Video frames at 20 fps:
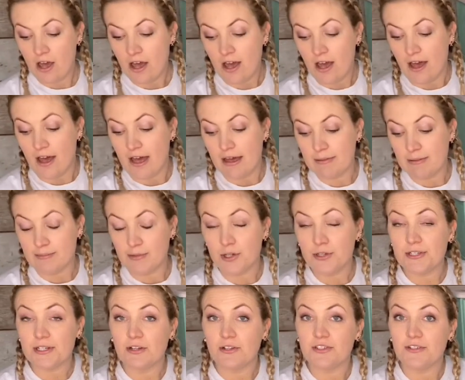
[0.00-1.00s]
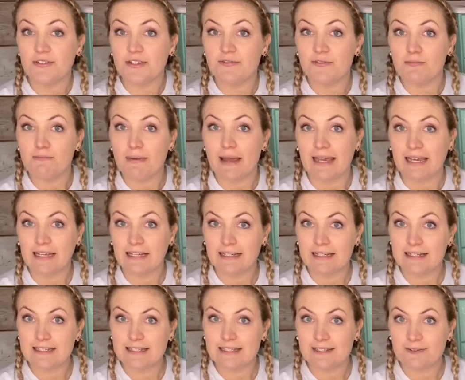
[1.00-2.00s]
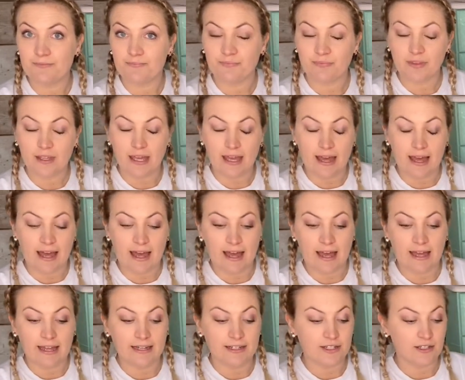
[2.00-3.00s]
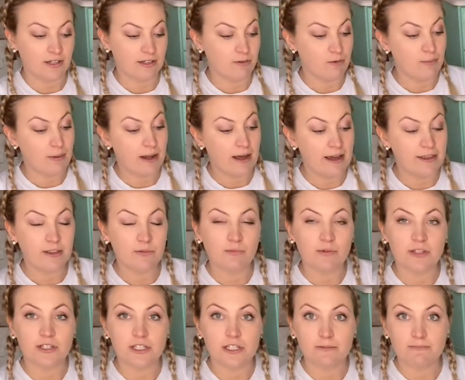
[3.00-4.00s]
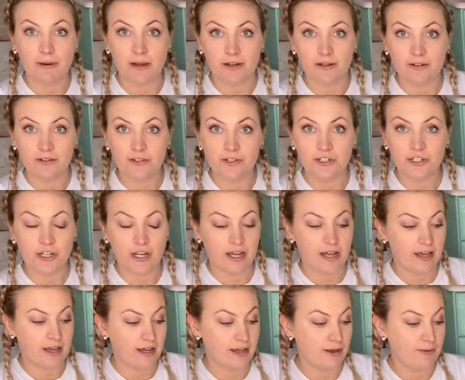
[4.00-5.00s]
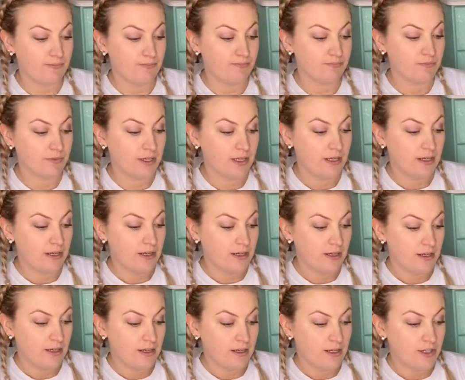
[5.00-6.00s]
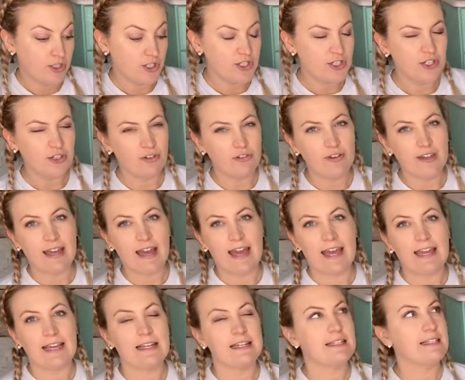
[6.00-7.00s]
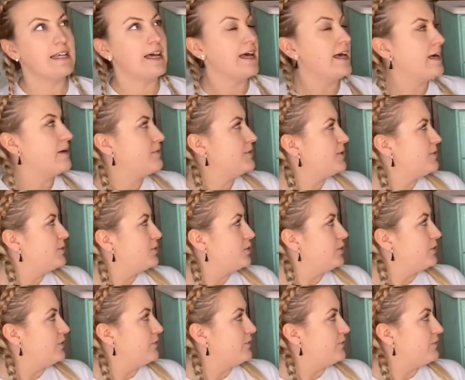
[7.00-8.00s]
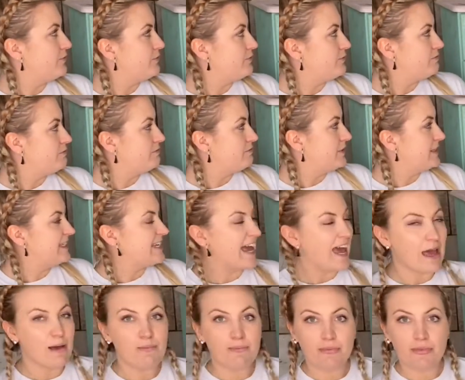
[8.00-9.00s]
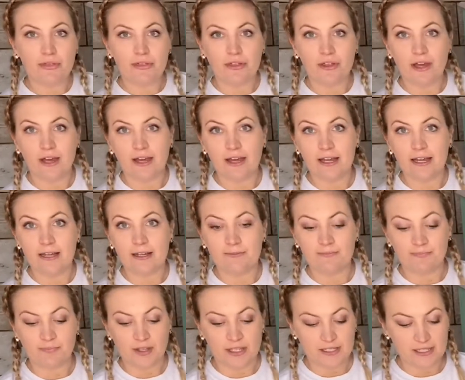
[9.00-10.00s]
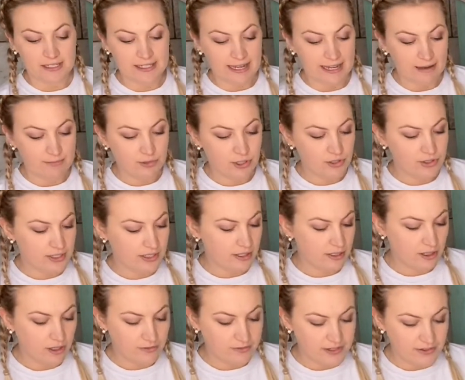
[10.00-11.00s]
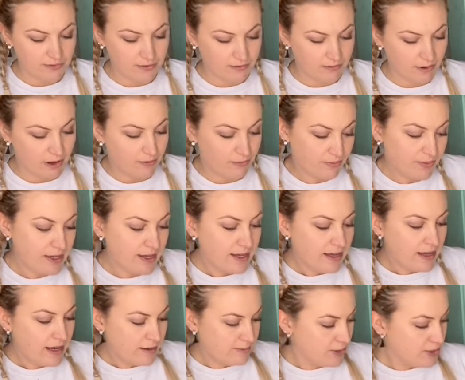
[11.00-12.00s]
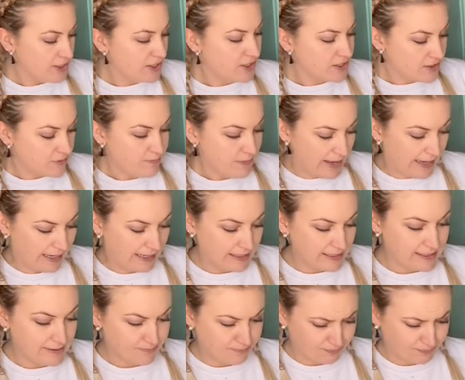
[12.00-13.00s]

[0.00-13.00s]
I'm using lots of different pinks and I'm going to apply them with a sponge just to create some sort of depth. As I say, I'm using a lot of different, I'm using lots of pinks.